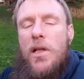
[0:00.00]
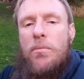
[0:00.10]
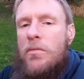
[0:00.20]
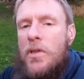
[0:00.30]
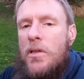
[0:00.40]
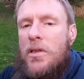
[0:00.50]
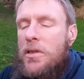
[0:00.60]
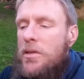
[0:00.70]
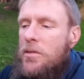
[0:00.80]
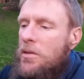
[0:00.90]
them,
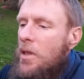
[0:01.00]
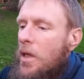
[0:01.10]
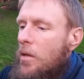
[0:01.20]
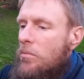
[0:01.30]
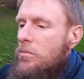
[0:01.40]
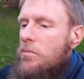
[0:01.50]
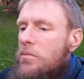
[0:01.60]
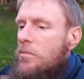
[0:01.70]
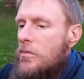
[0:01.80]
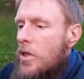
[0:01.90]
um,
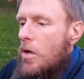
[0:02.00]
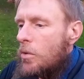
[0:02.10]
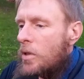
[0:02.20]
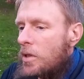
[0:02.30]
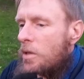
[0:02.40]
no.